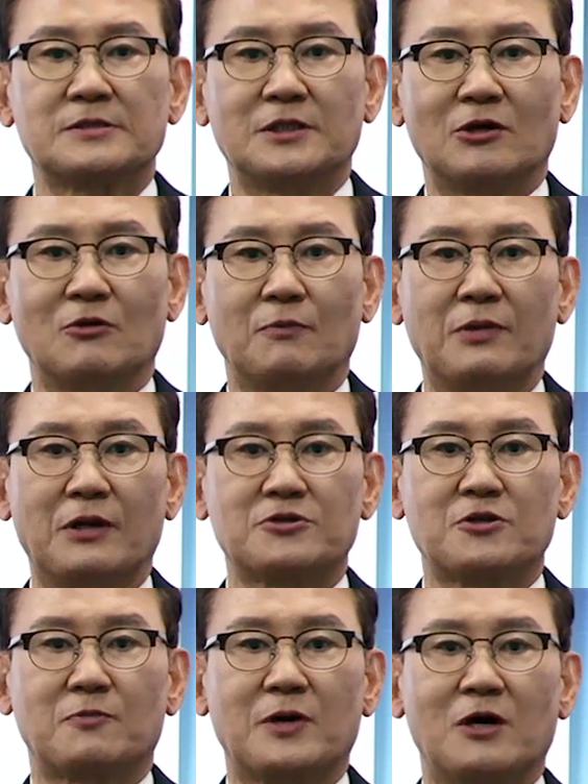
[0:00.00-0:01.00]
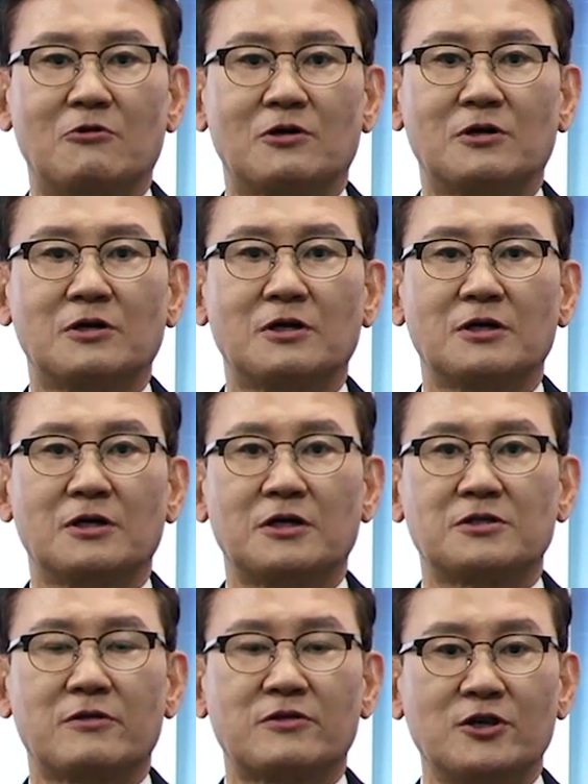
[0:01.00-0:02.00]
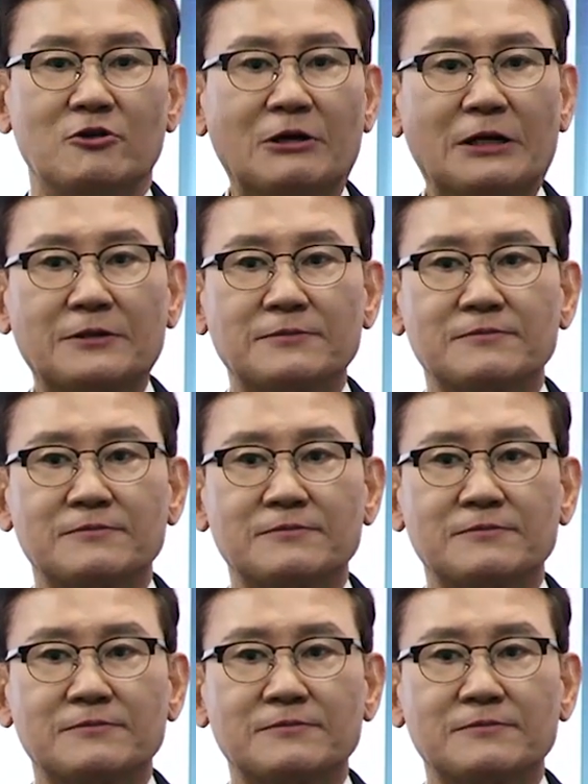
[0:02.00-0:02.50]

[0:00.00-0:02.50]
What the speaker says: Now, balance of power as a theory.